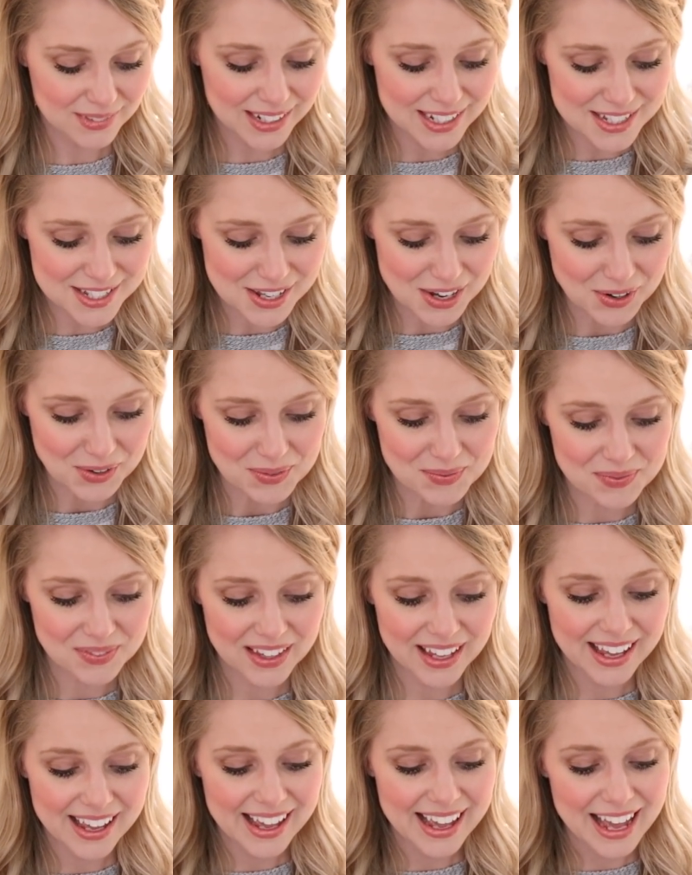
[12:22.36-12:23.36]
So
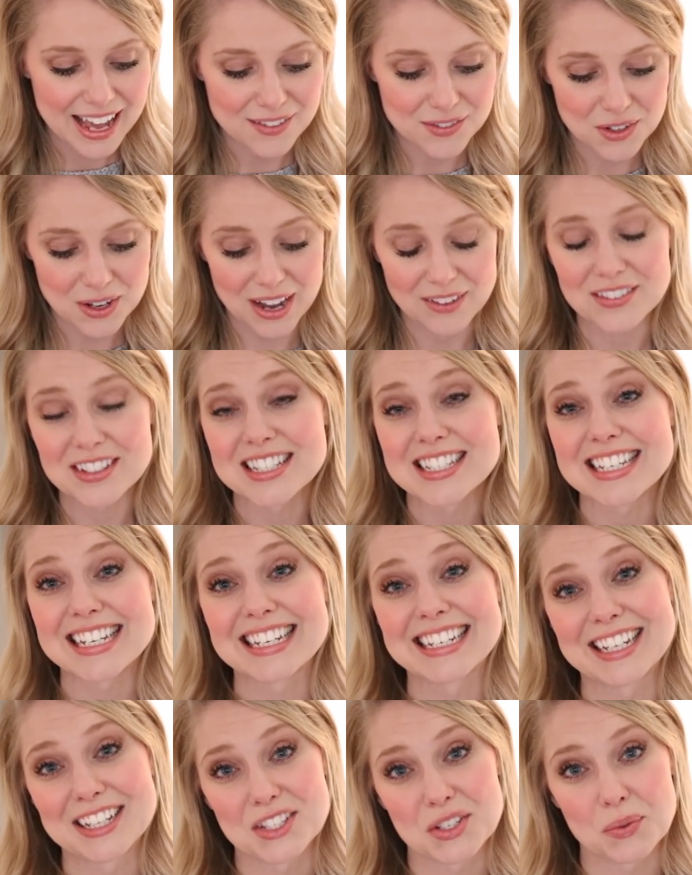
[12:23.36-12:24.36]
if you haven't
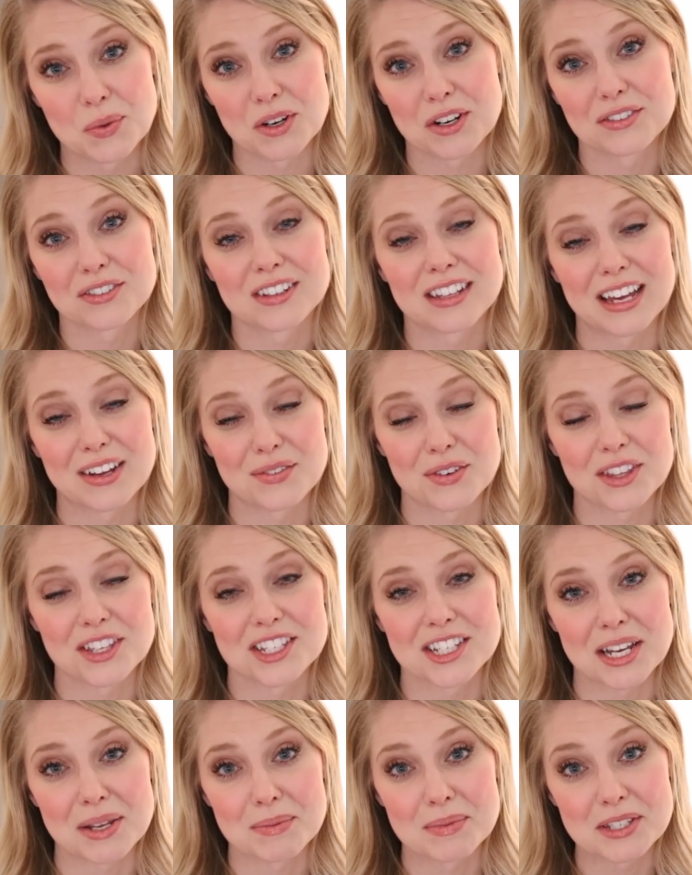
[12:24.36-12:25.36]
seen It's a Wonderful Life with
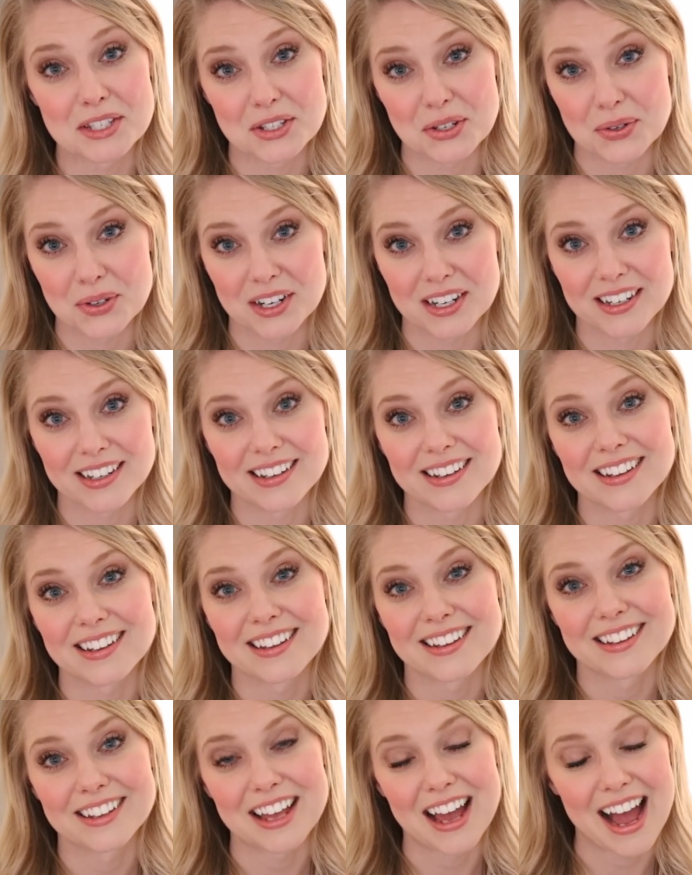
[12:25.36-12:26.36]
James Stewart,
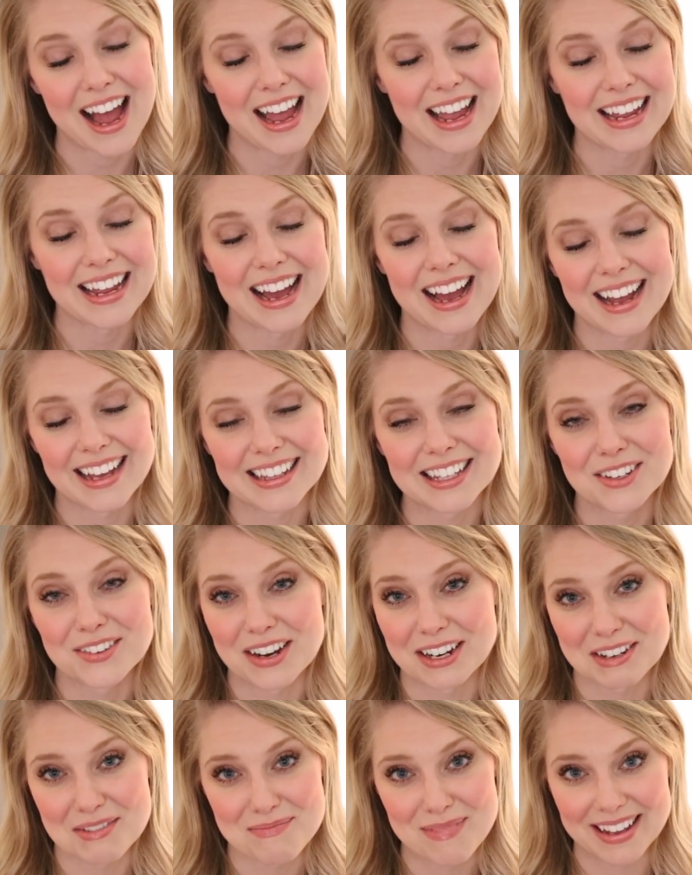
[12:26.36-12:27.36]
I highly
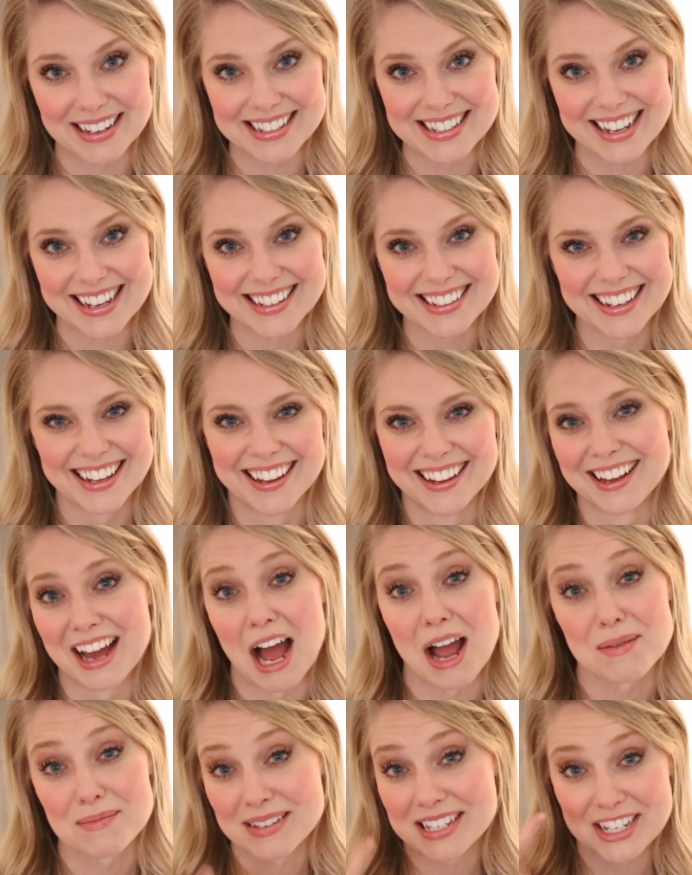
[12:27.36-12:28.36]
recommend it.
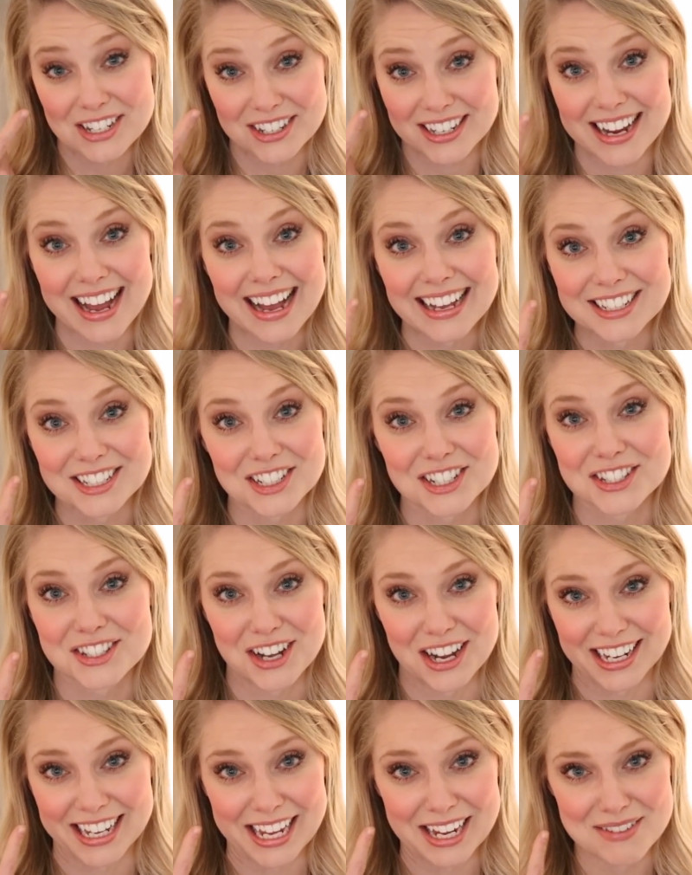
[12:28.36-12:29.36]
I'm teary-eyed just
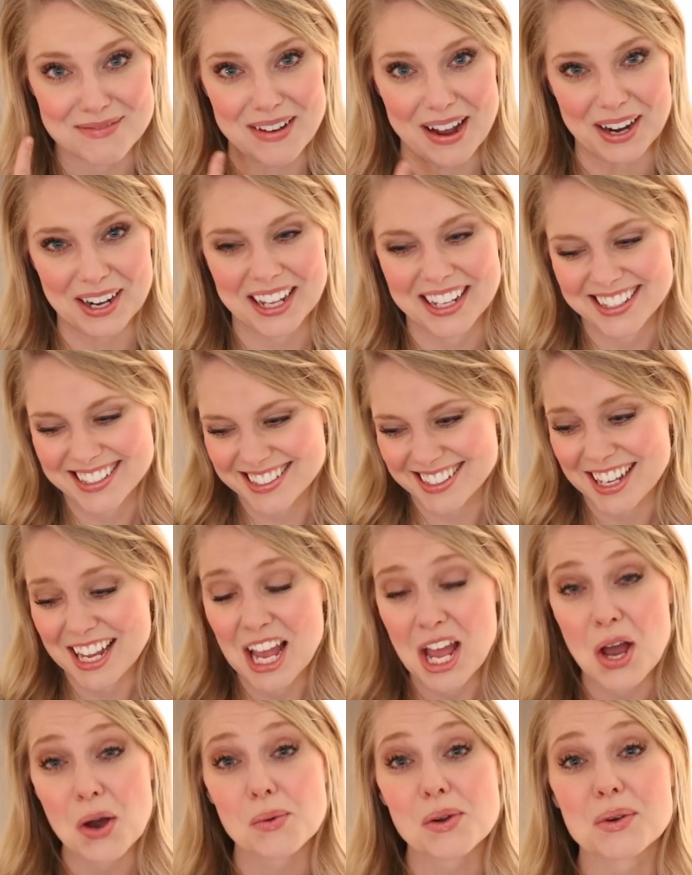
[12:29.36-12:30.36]
talking about it.
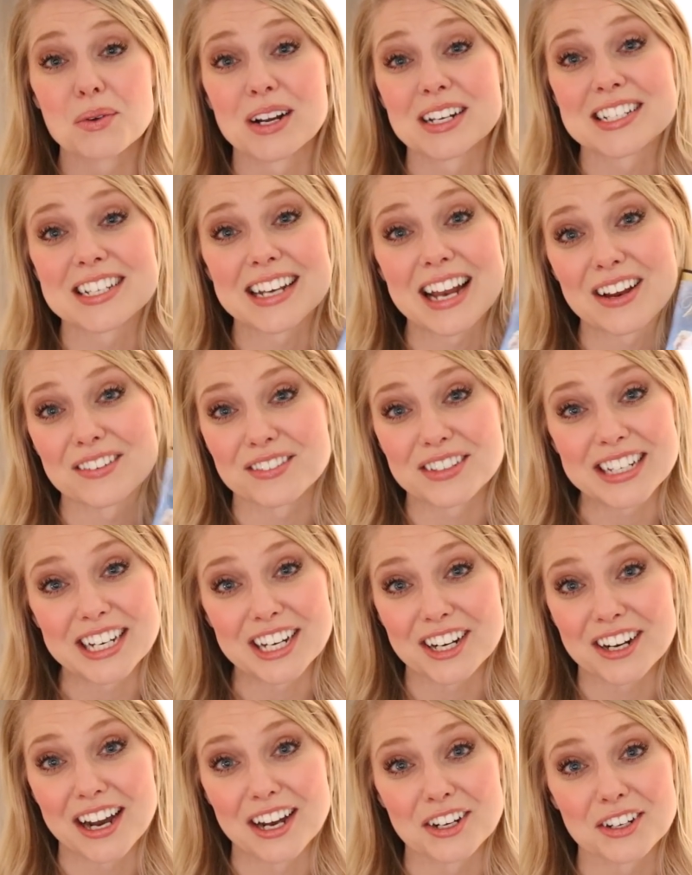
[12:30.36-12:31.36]
We watch it every
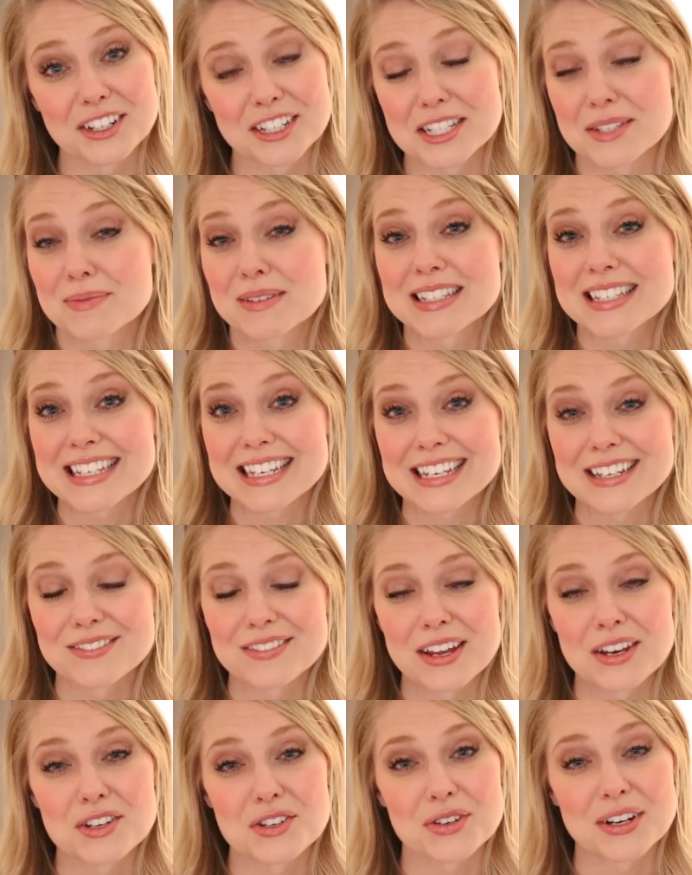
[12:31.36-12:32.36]
year on Christmas Eve
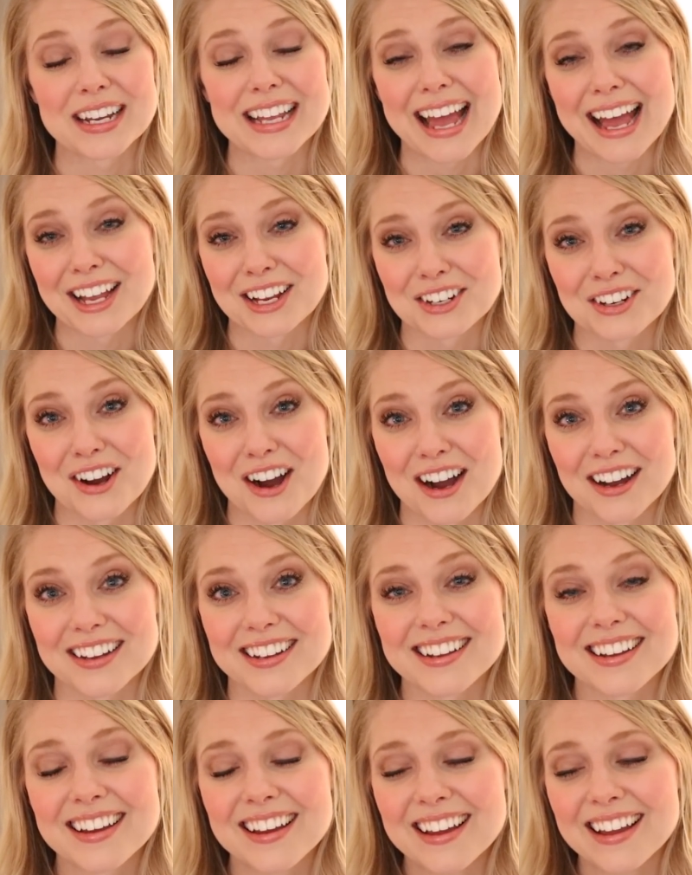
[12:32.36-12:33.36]
and drink eggnog,
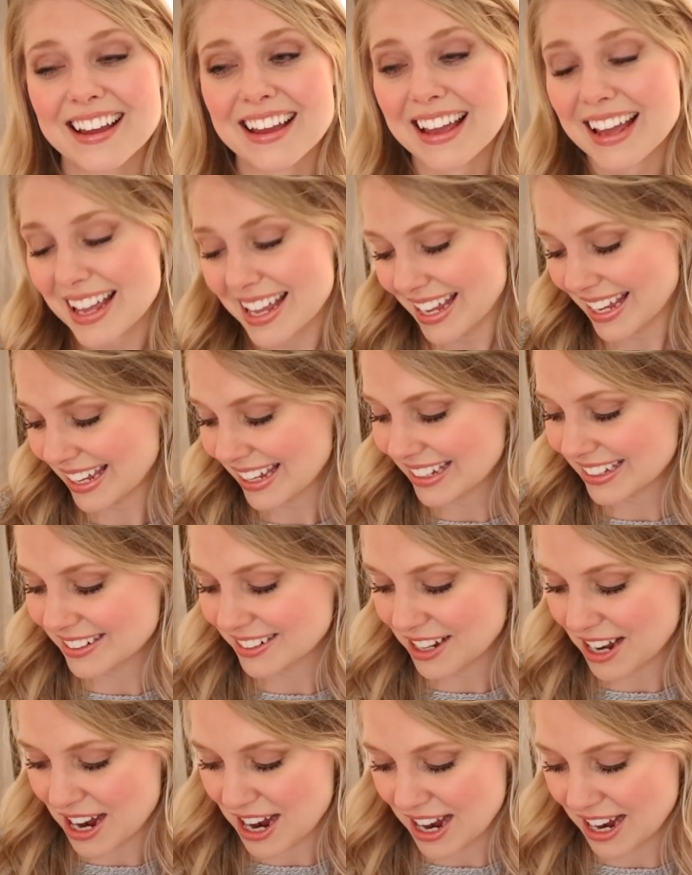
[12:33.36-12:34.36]
and